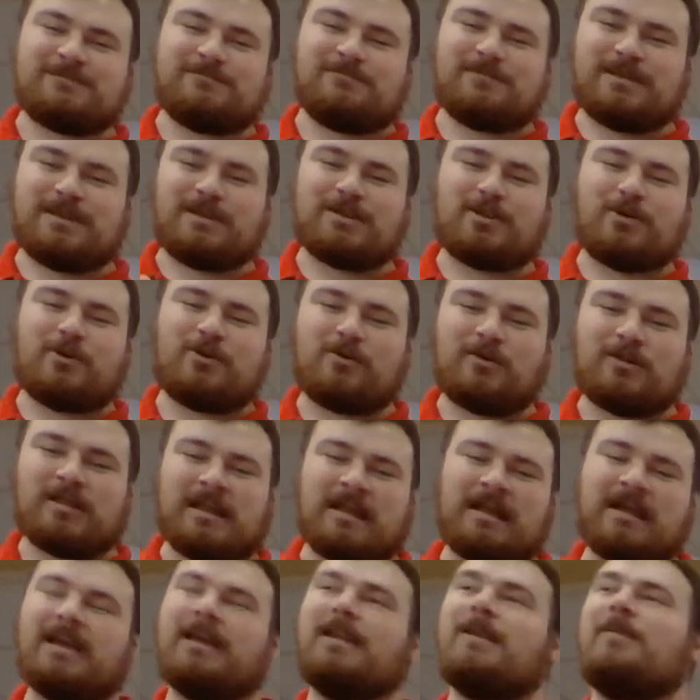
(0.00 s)
middle
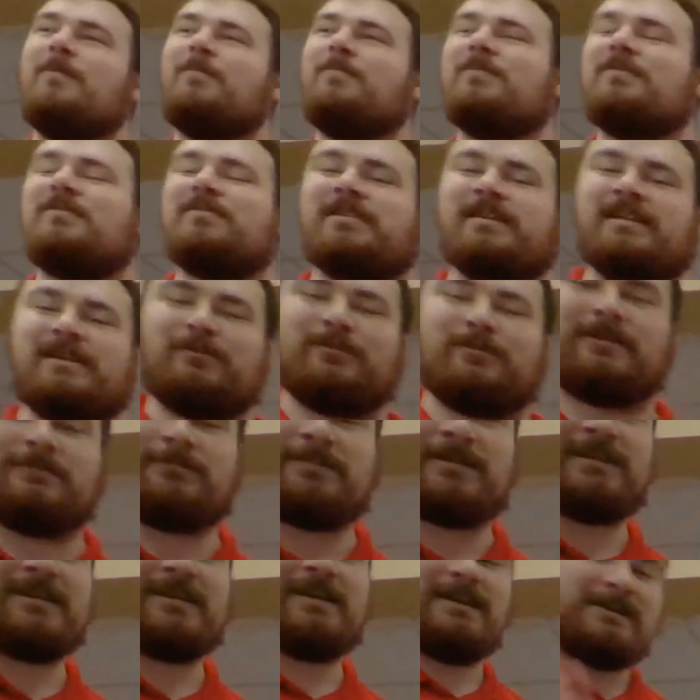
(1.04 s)
line. Say that with
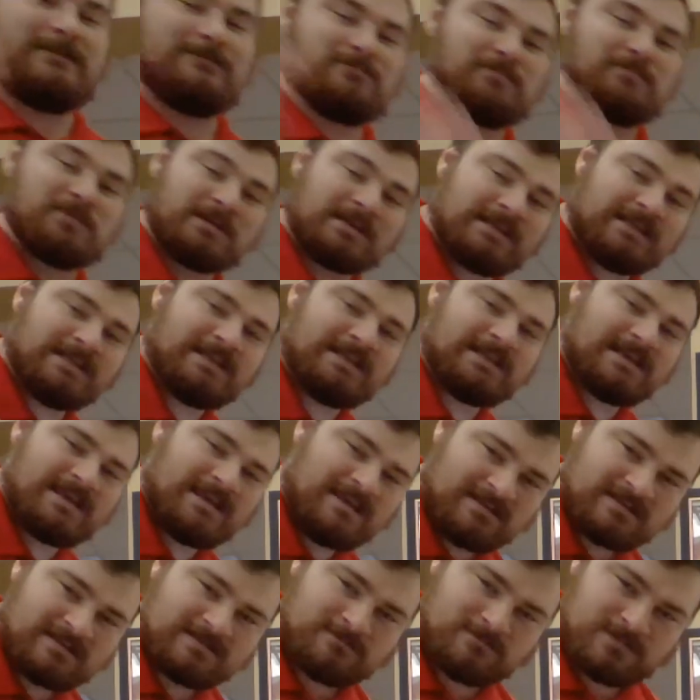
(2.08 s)
me. B
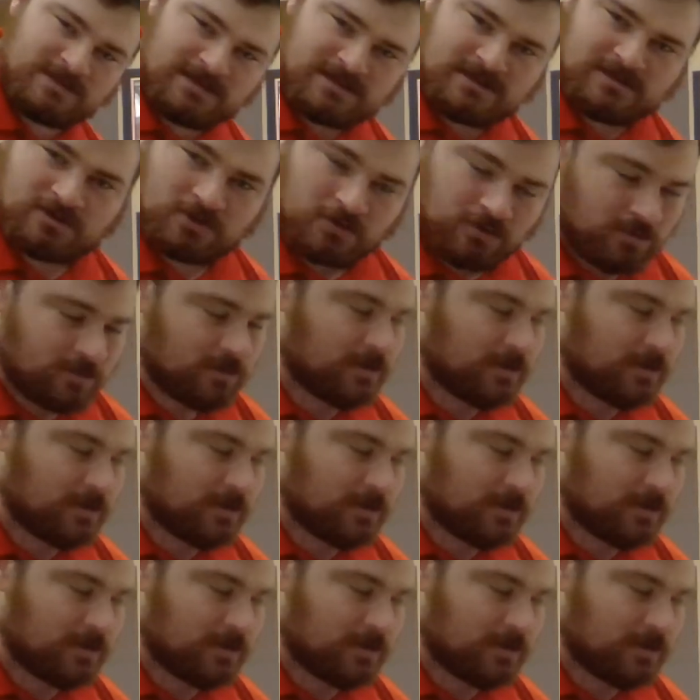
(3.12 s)
is middle